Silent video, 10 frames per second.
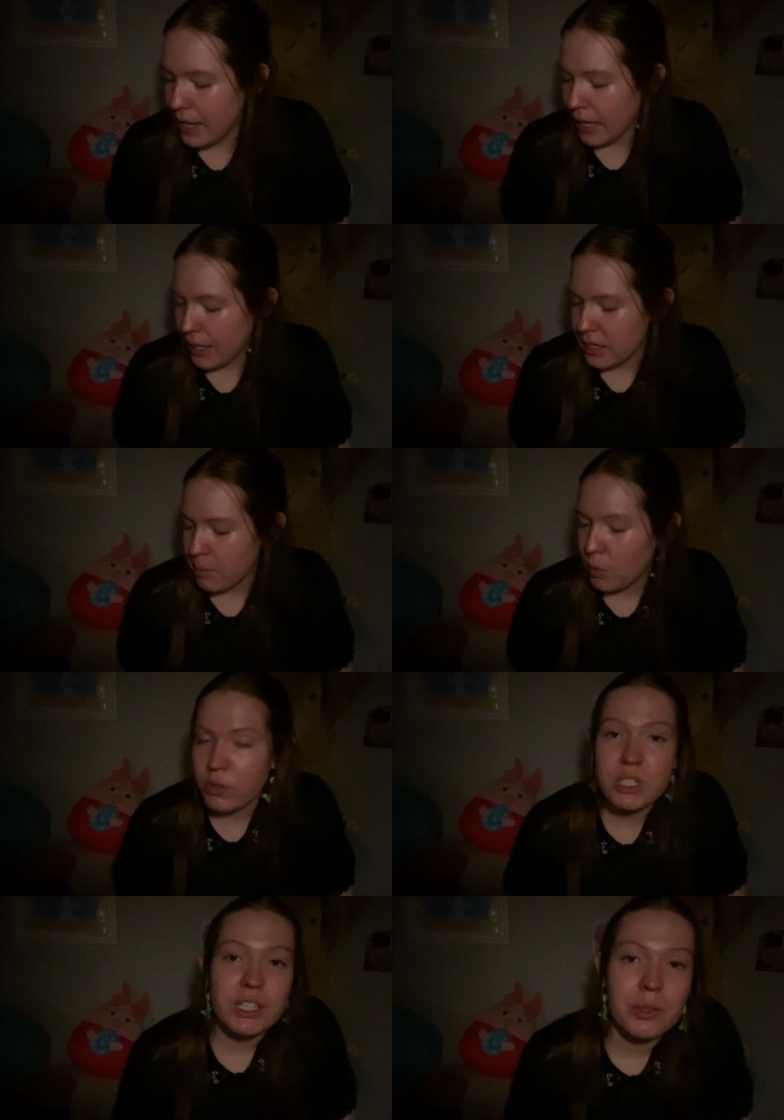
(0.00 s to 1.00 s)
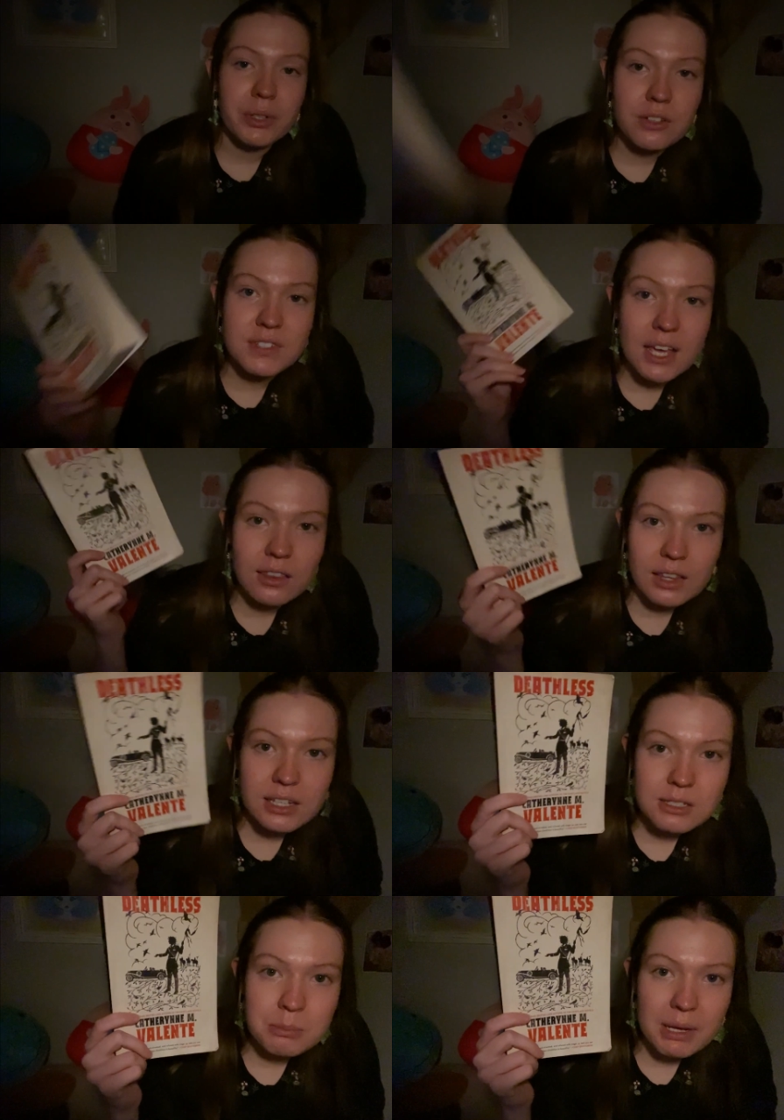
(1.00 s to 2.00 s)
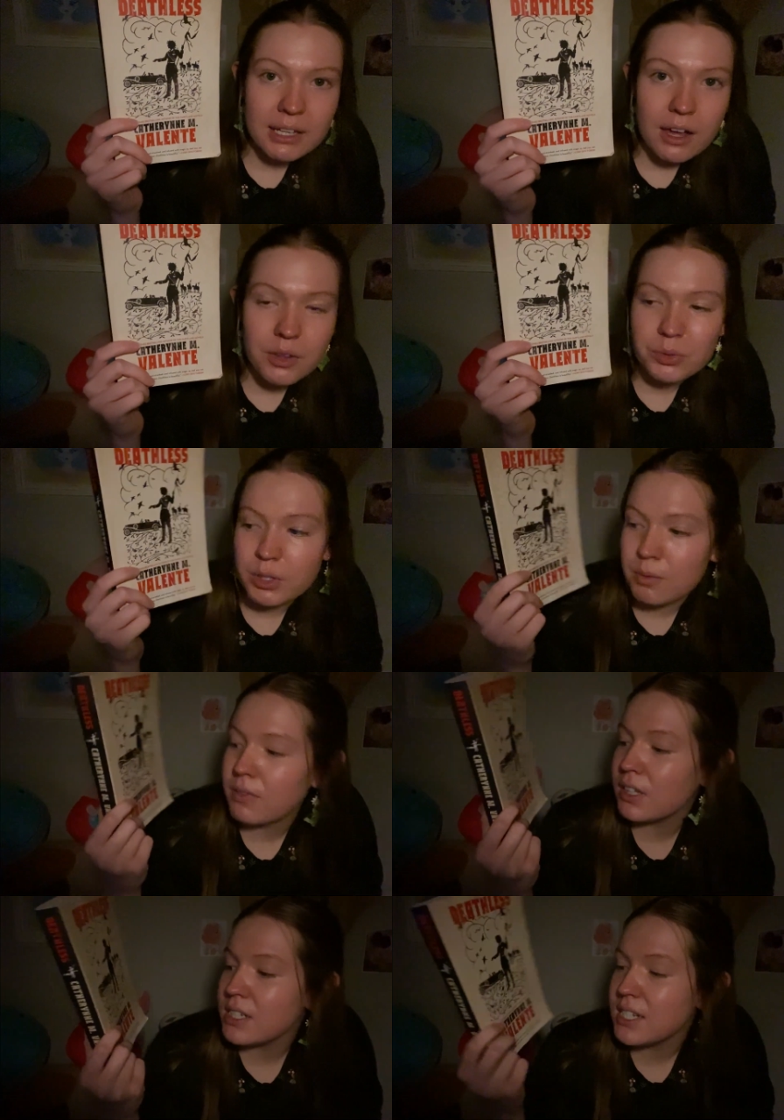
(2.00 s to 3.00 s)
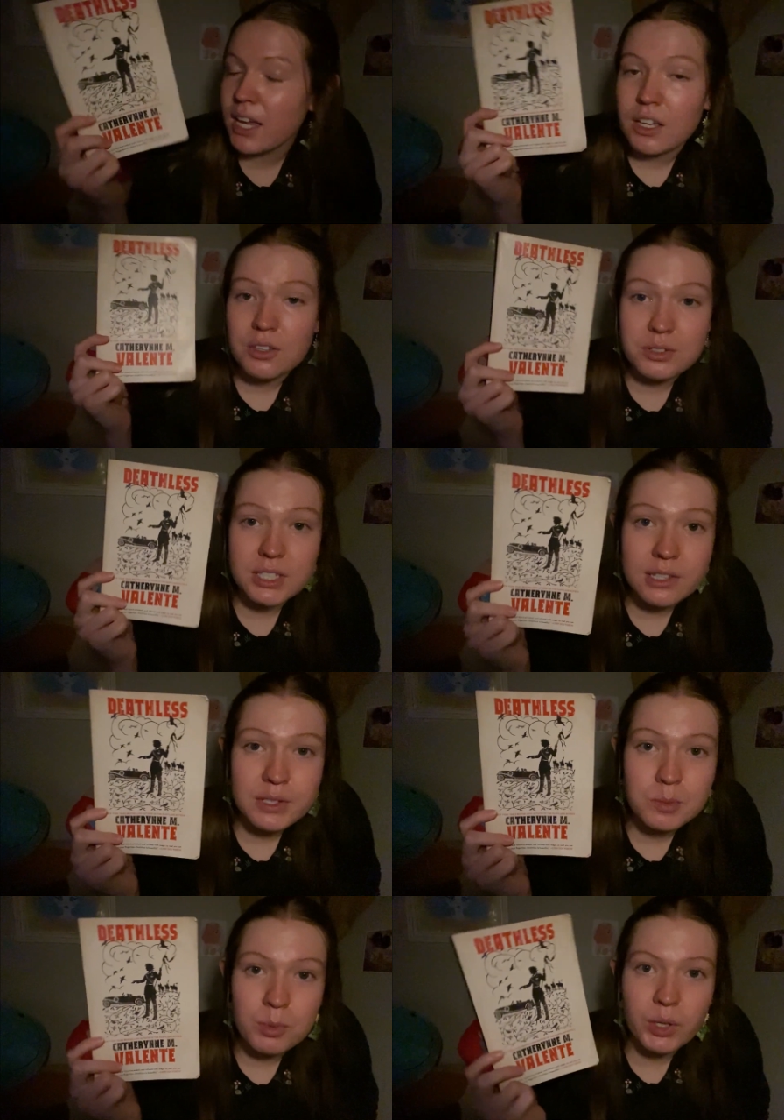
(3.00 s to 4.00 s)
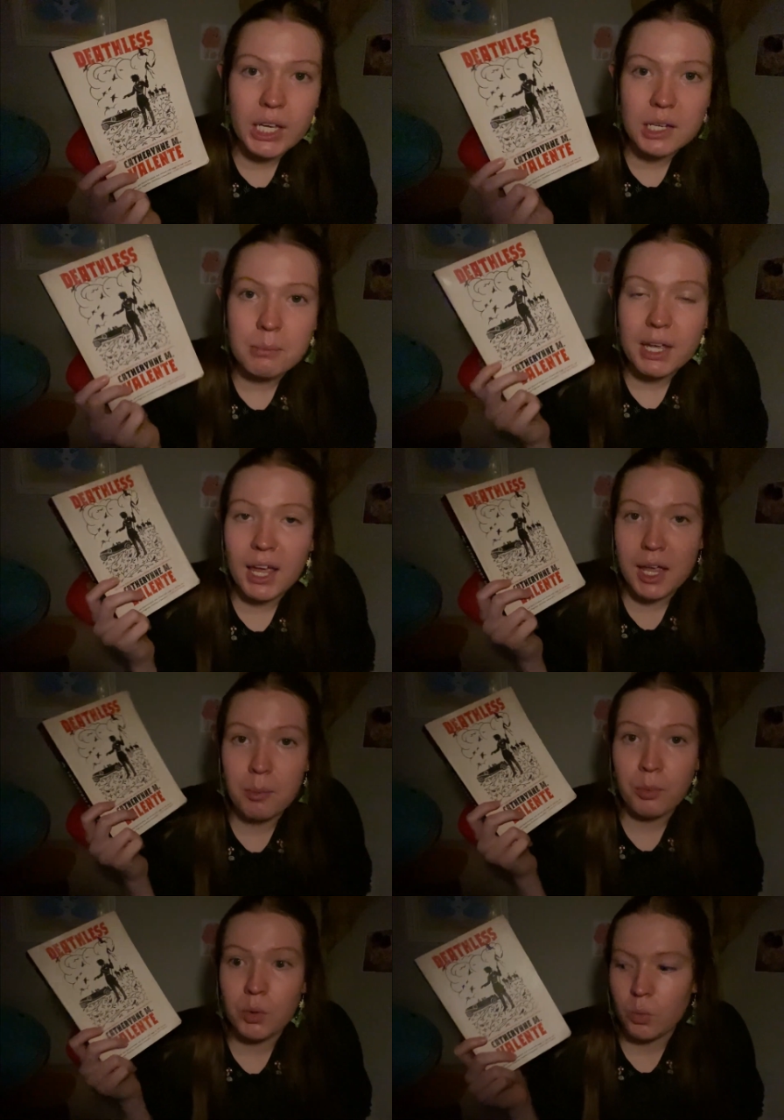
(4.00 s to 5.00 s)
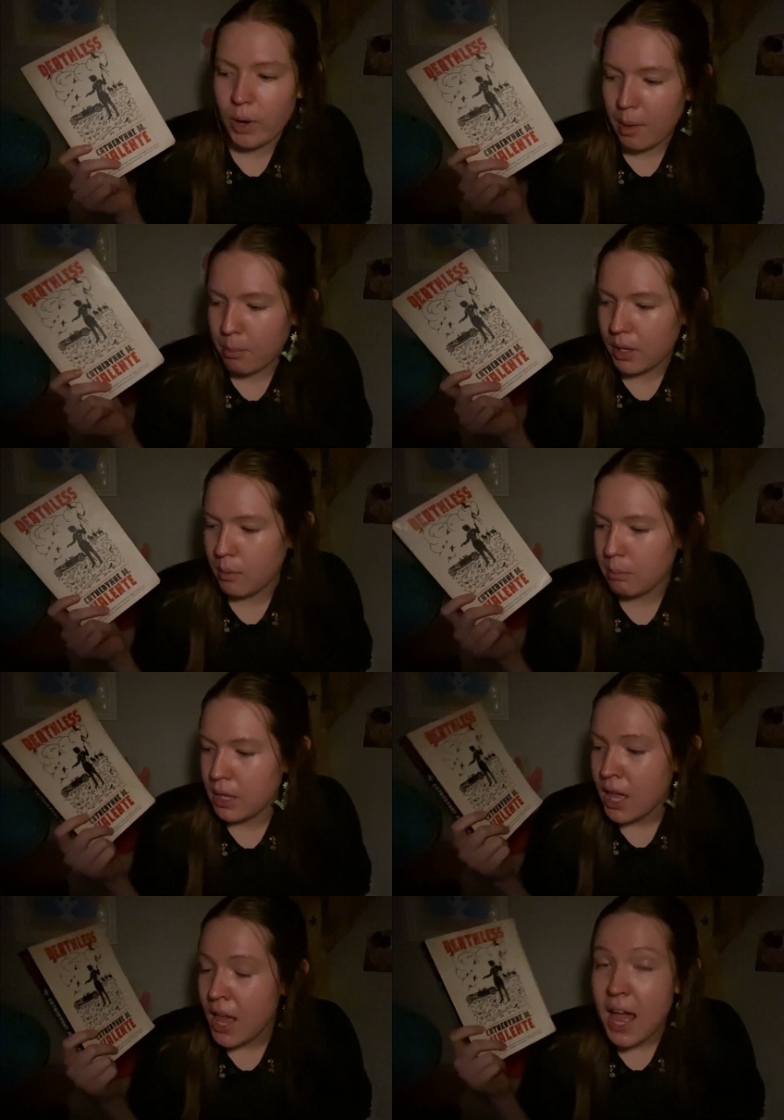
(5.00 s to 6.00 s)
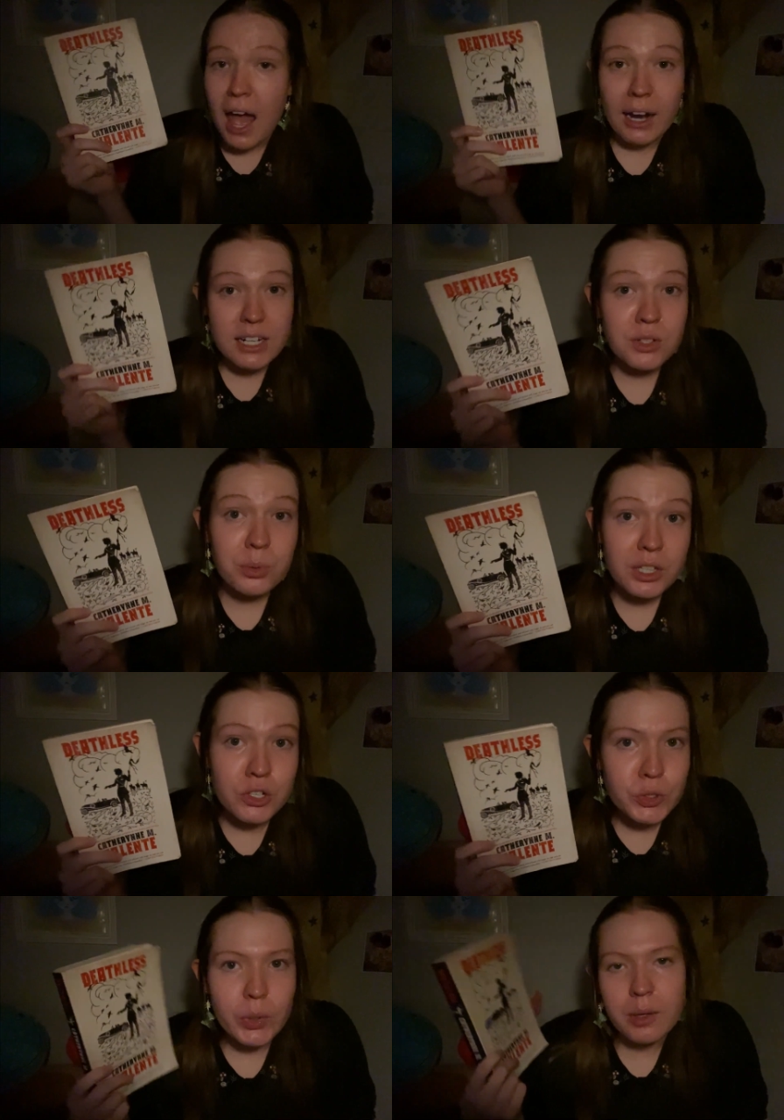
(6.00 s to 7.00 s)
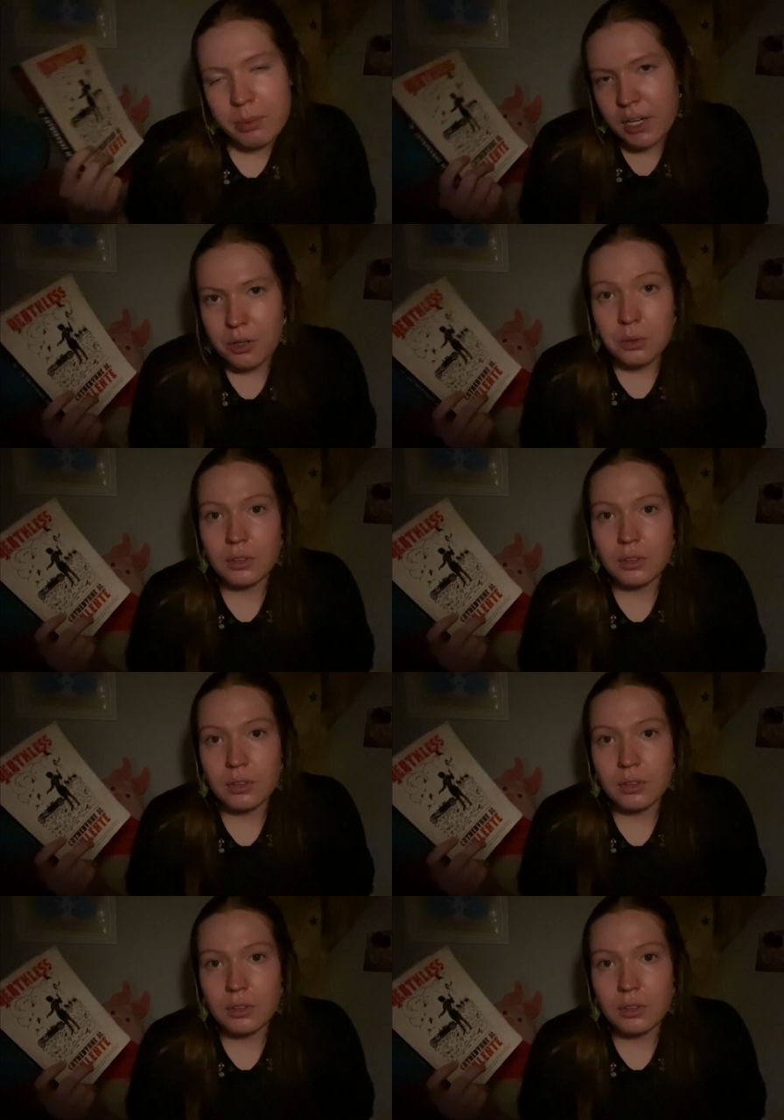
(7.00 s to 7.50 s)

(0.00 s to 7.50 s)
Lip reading: And I'm going to get rid of Deathless by Catherine M. Valente. You'll see this book in my April wrap-up. And I did really enjoy it, but I'm